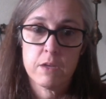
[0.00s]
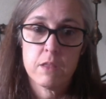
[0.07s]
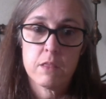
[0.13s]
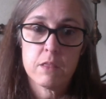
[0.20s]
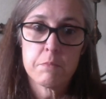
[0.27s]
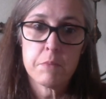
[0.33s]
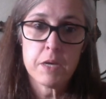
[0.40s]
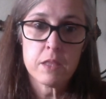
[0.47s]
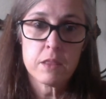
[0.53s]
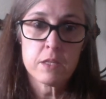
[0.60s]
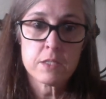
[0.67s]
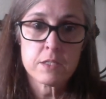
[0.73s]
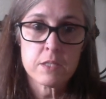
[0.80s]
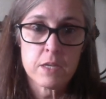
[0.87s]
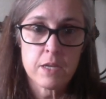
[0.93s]

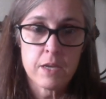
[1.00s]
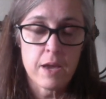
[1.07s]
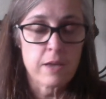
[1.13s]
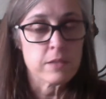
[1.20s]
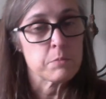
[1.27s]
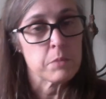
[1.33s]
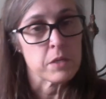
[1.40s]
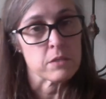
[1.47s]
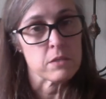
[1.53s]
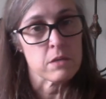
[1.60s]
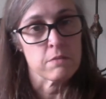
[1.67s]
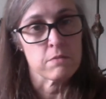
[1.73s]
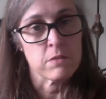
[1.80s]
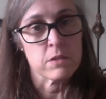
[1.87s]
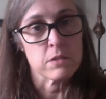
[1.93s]
mindless knitting aspect
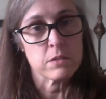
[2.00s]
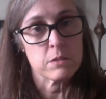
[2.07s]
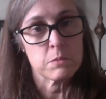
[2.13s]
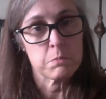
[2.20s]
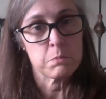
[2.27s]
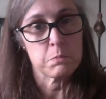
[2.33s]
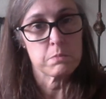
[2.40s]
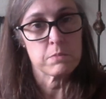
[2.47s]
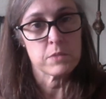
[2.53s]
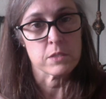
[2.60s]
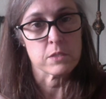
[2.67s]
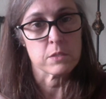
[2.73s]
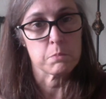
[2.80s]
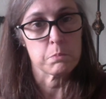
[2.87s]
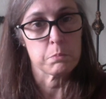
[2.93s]
of this
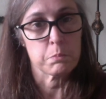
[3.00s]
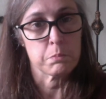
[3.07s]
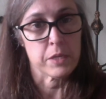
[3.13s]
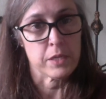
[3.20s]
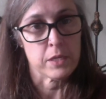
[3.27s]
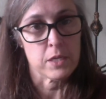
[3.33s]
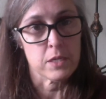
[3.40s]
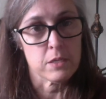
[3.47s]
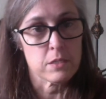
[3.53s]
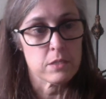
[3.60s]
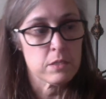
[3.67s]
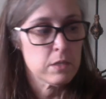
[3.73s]
blanket.